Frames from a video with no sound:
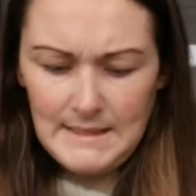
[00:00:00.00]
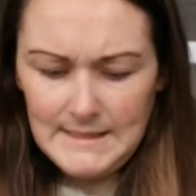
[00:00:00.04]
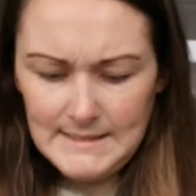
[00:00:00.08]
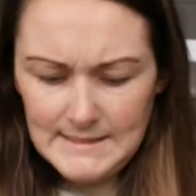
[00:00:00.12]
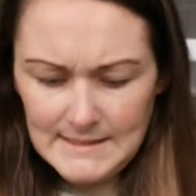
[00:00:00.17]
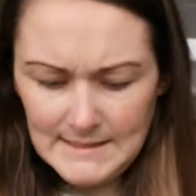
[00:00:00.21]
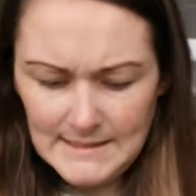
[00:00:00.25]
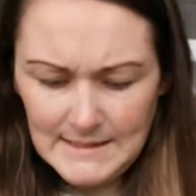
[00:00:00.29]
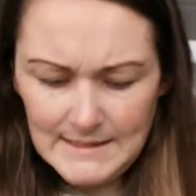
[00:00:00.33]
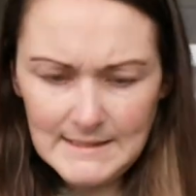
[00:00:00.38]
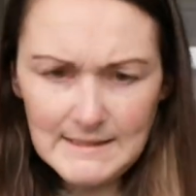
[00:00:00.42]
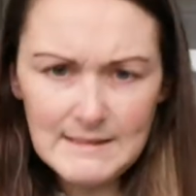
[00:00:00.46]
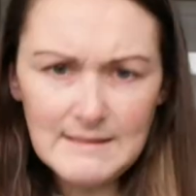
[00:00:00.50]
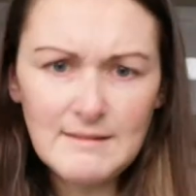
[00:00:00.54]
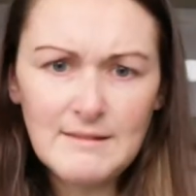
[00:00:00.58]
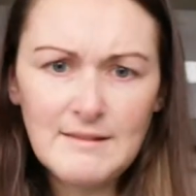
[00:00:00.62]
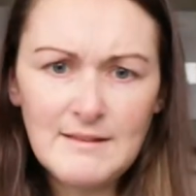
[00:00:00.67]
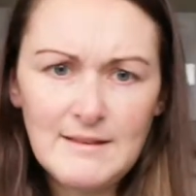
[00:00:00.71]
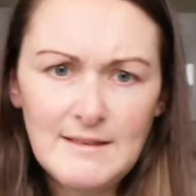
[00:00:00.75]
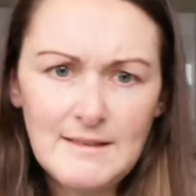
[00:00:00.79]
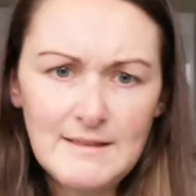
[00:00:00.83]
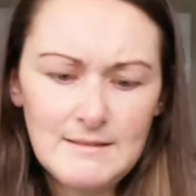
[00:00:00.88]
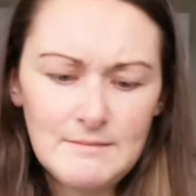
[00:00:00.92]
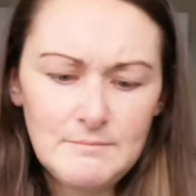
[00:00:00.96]
It's like
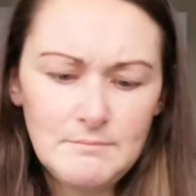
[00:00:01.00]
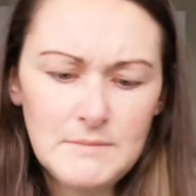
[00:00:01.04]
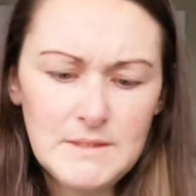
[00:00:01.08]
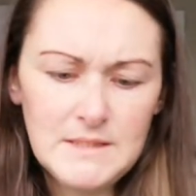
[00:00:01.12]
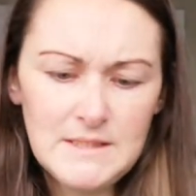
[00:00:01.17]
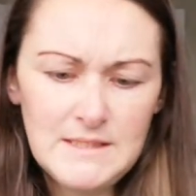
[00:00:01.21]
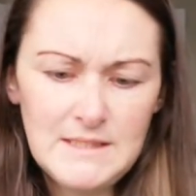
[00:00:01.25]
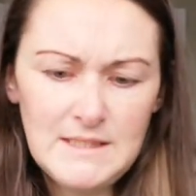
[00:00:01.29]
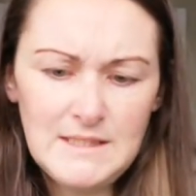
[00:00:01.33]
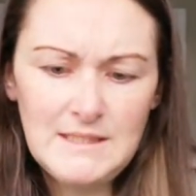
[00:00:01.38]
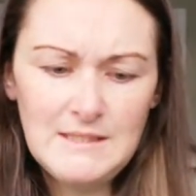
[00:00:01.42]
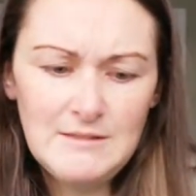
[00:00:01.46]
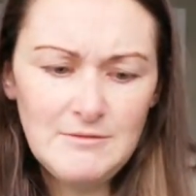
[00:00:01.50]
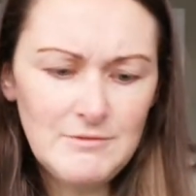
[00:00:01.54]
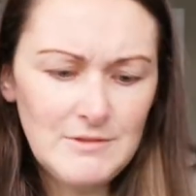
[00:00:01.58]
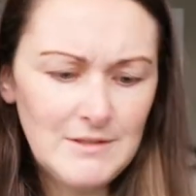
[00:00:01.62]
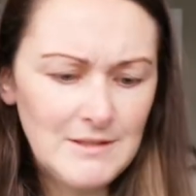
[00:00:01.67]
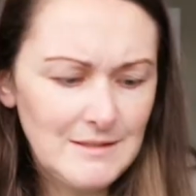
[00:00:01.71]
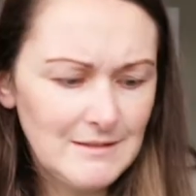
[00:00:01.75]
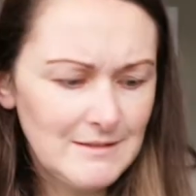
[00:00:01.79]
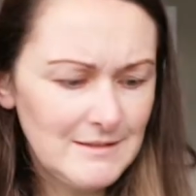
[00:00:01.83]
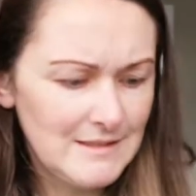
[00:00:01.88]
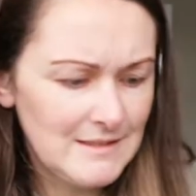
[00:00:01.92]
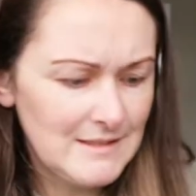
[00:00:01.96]
that
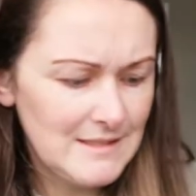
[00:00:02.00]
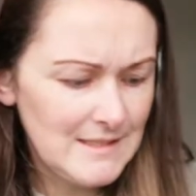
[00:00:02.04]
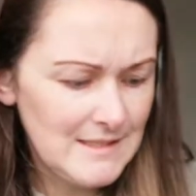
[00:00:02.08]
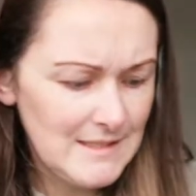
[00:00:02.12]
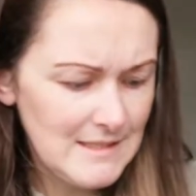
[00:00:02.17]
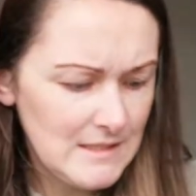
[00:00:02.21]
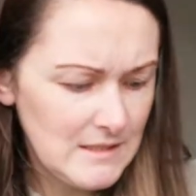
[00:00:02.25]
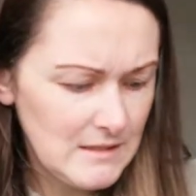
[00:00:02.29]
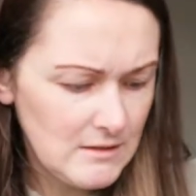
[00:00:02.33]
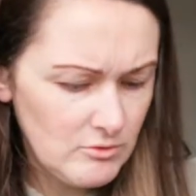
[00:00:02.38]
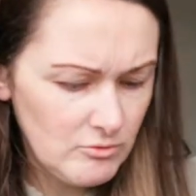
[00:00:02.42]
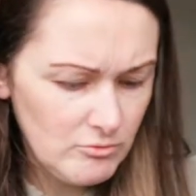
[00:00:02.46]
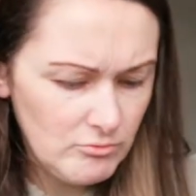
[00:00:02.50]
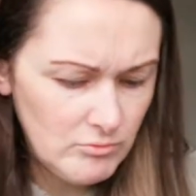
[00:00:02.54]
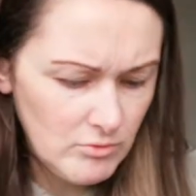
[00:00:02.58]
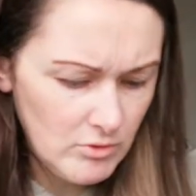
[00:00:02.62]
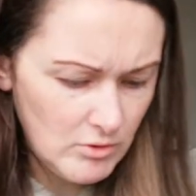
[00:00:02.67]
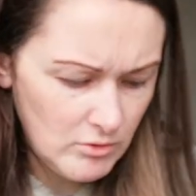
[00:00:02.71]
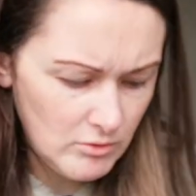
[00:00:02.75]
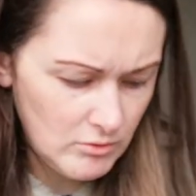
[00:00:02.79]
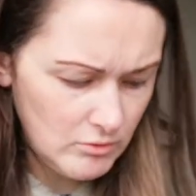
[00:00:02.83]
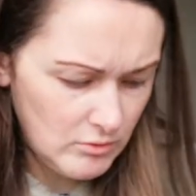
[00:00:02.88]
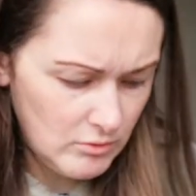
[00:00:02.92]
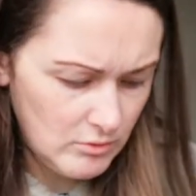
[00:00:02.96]
material that I do
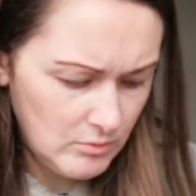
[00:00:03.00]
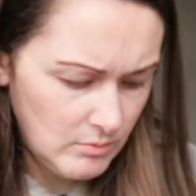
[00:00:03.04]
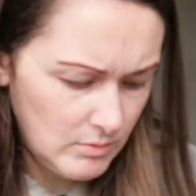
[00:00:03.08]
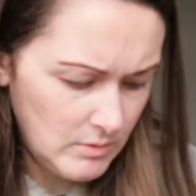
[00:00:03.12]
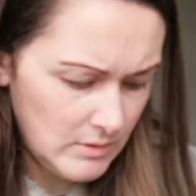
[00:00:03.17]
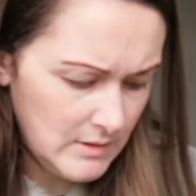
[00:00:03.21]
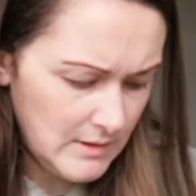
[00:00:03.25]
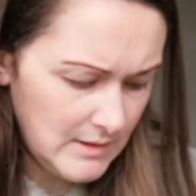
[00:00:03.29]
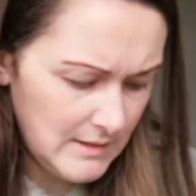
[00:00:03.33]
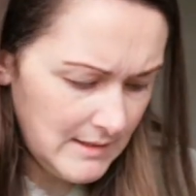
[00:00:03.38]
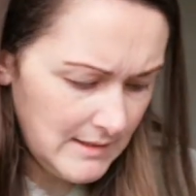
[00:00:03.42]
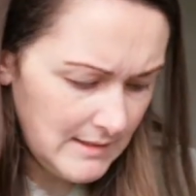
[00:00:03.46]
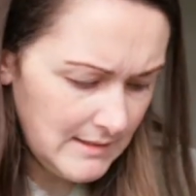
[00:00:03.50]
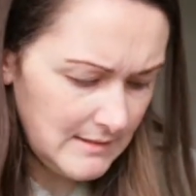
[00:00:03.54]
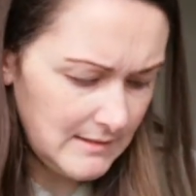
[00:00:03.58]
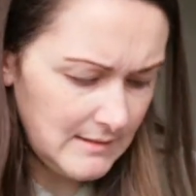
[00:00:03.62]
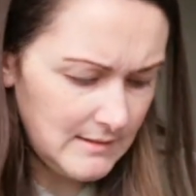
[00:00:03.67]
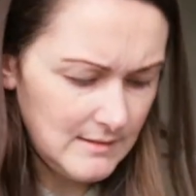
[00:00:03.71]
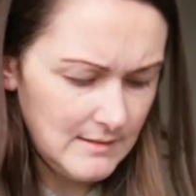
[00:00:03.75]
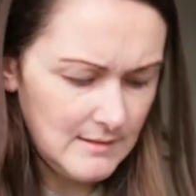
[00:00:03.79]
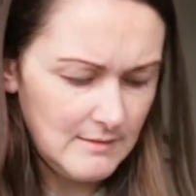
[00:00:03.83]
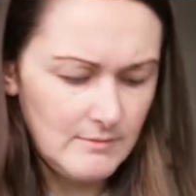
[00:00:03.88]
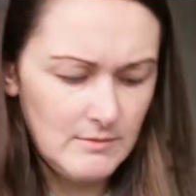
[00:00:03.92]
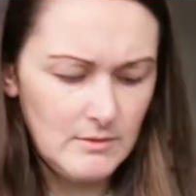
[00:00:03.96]
not know what it
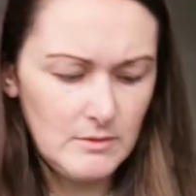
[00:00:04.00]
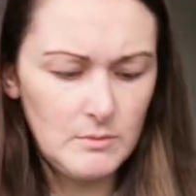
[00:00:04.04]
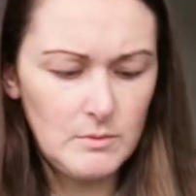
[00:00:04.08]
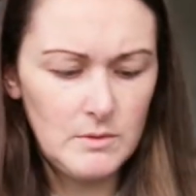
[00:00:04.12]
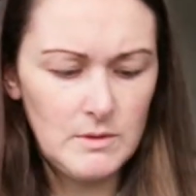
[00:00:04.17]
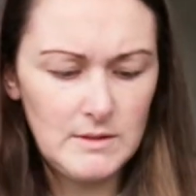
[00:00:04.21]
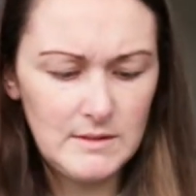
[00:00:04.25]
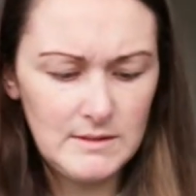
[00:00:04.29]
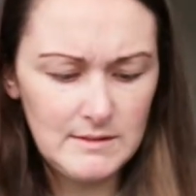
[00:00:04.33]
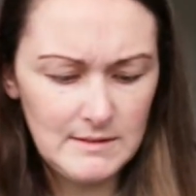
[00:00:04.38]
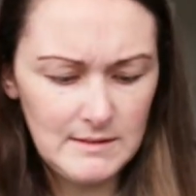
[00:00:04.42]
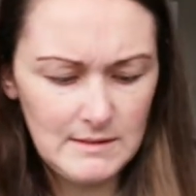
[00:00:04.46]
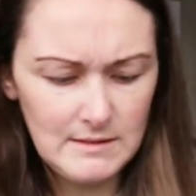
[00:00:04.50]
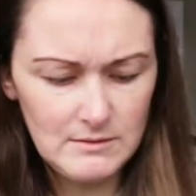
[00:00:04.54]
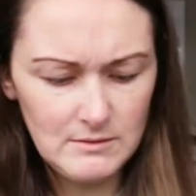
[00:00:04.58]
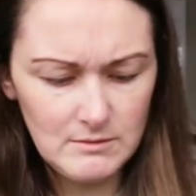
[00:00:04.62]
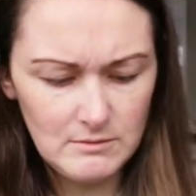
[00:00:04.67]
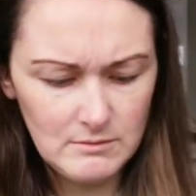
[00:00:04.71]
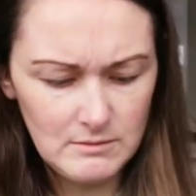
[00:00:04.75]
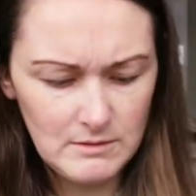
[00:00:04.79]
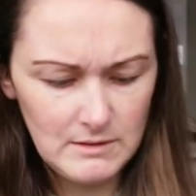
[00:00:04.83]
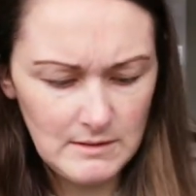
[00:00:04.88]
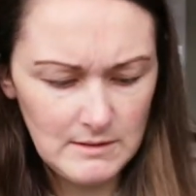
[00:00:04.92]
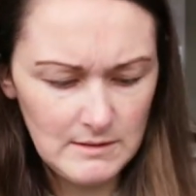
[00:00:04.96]
is. Is that what it says
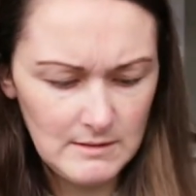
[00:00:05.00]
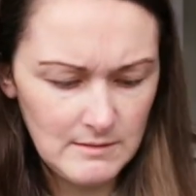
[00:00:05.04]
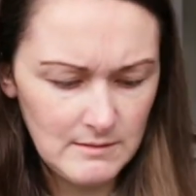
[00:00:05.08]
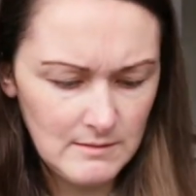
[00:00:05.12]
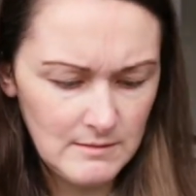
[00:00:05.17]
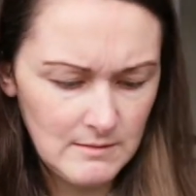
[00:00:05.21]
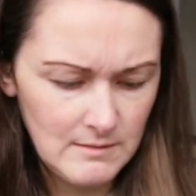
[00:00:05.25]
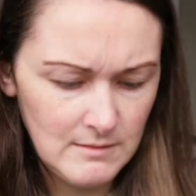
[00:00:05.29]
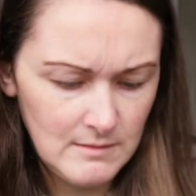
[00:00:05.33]
on you?